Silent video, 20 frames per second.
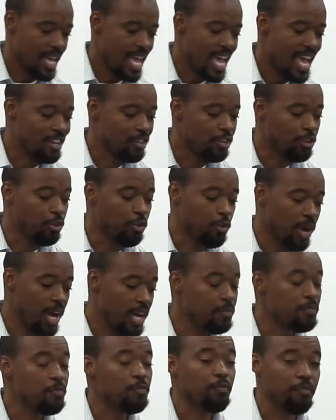And
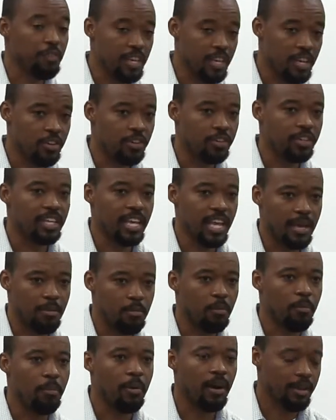great fear came
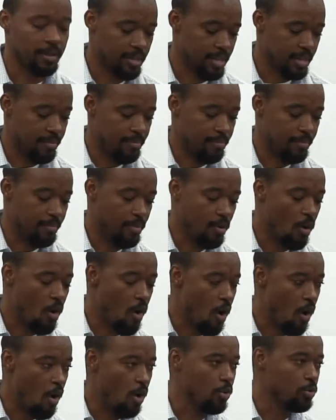upon them,
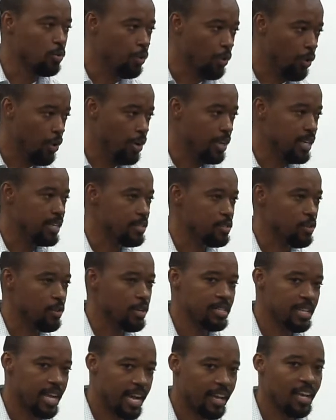all who heard it. So
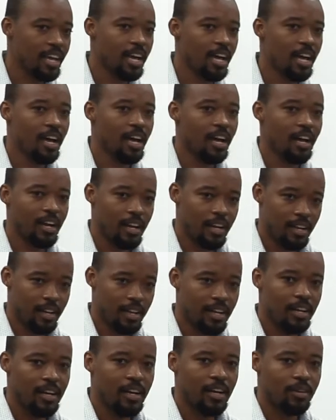it's like
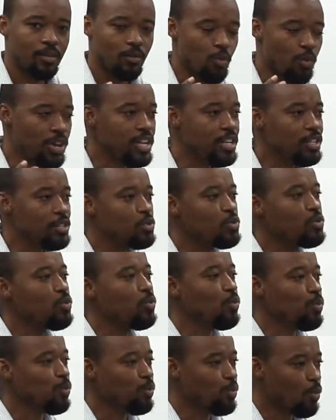we need
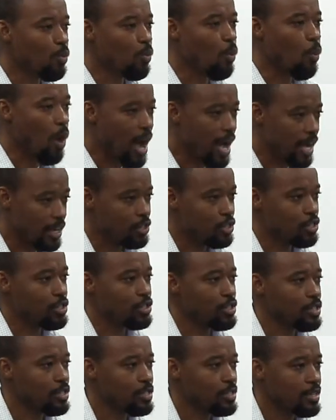to
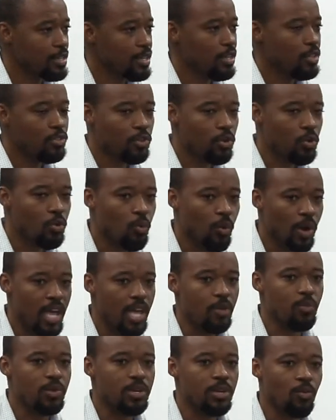watch the
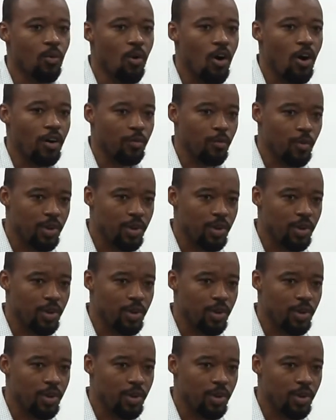way we walk.